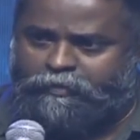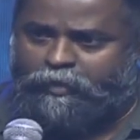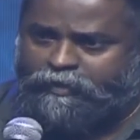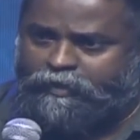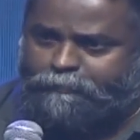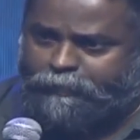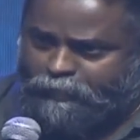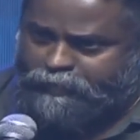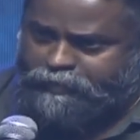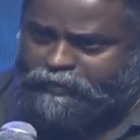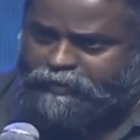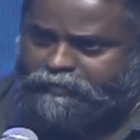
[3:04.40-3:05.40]
all your
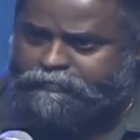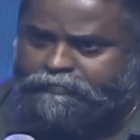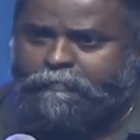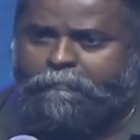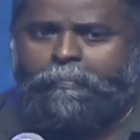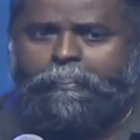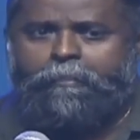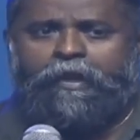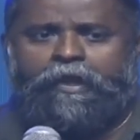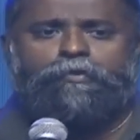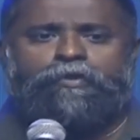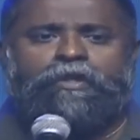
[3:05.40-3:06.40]
permission, I
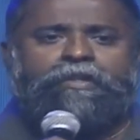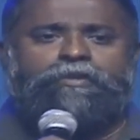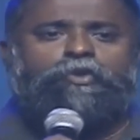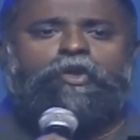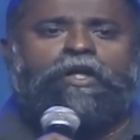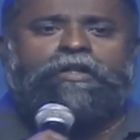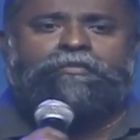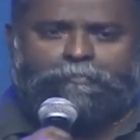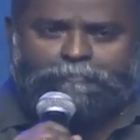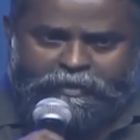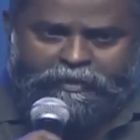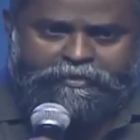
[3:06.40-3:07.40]
would like to call
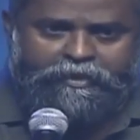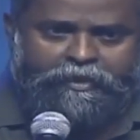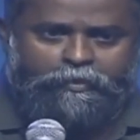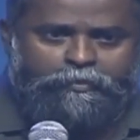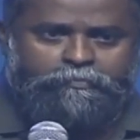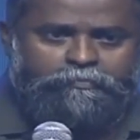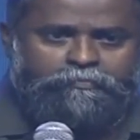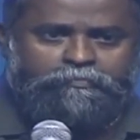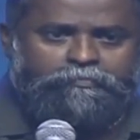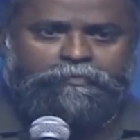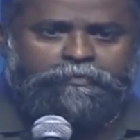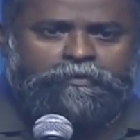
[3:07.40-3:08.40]
Tamiraj Garu
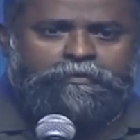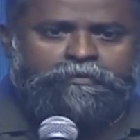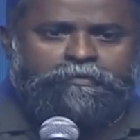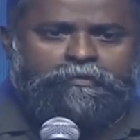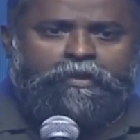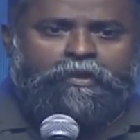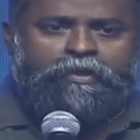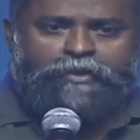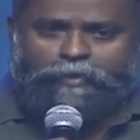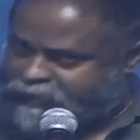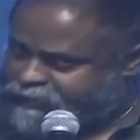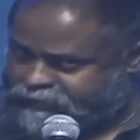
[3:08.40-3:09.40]
to
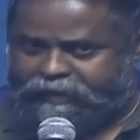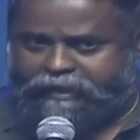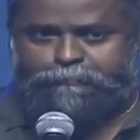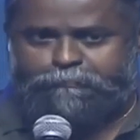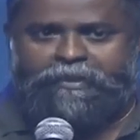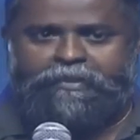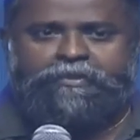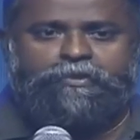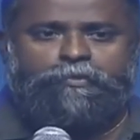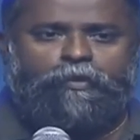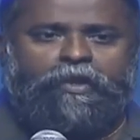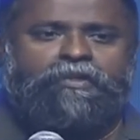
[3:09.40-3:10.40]
the stage please
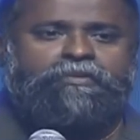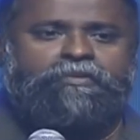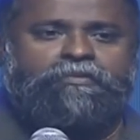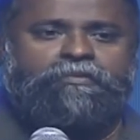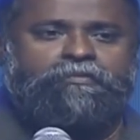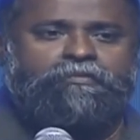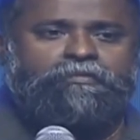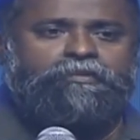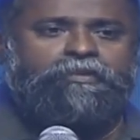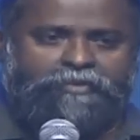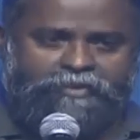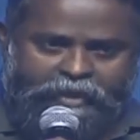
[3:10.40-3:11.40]
once.
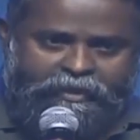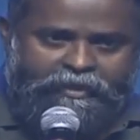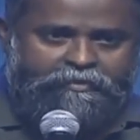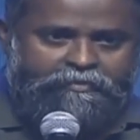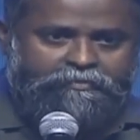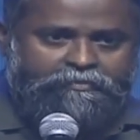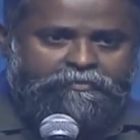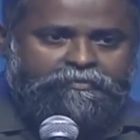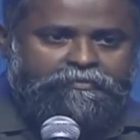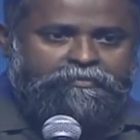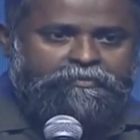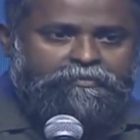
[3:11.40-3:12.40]
Shekhar,
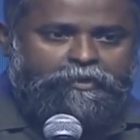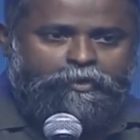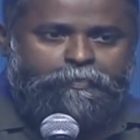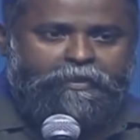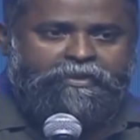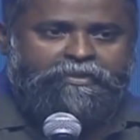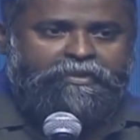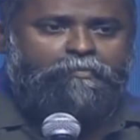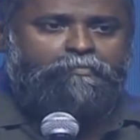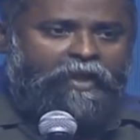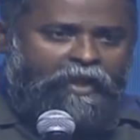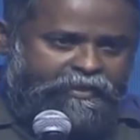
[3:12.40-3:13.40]
you please come.
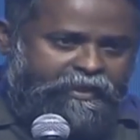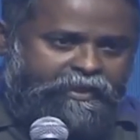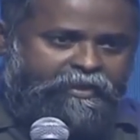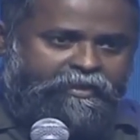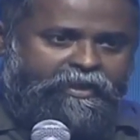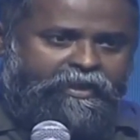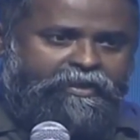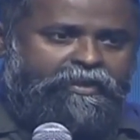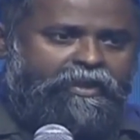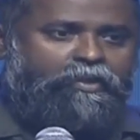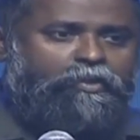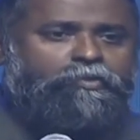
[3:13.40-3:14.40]
Art director Kiran Garu,